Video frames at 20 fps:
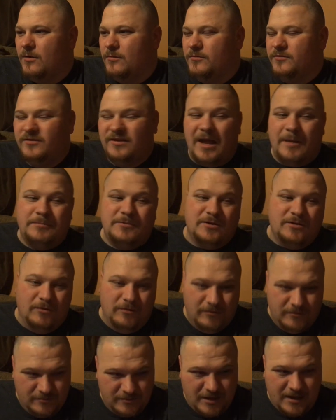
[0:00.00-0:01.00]

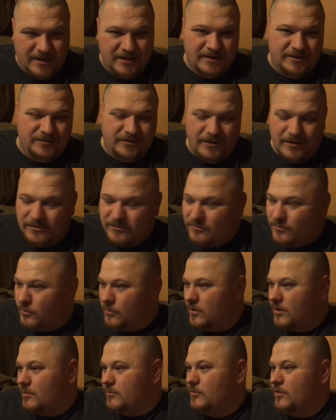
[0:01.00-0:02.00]
skeptical, I think is the
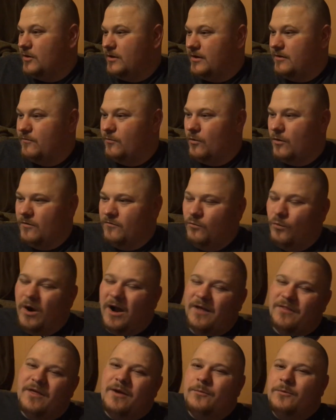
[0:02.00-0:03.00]
word I'm looking for, of
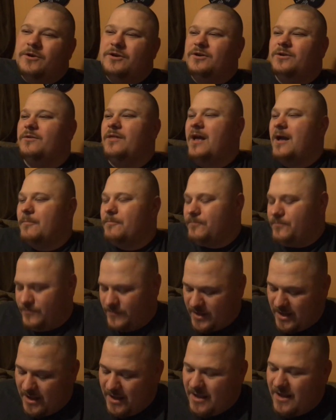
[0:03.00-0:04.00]
why they would do that.
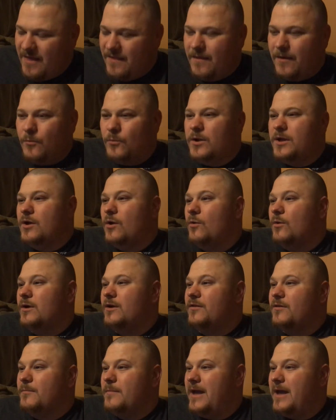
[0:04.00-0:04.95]
And then we go into the